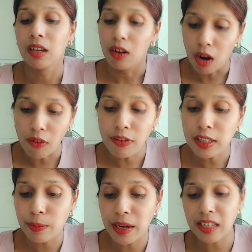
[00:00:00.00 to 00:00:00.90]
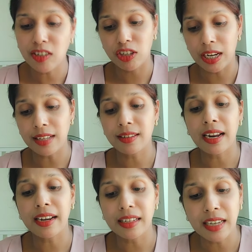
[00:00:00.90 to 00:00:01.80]
Offers made in jest
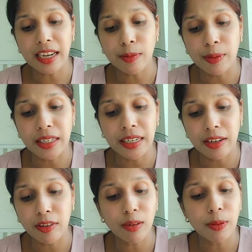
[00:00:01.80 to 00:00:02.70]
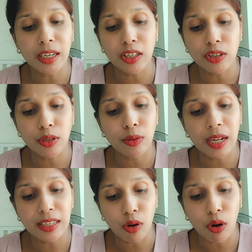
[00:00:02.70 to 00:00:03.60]
and excitement cannot be construed
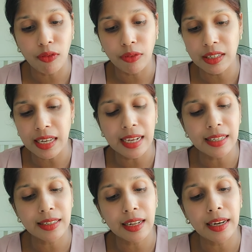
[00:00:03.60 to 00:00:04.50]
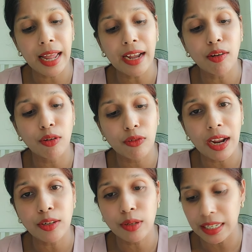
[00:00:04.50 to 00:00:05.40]
as offers as they lack
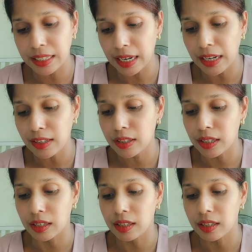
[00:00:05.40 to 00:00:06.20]
contractual intention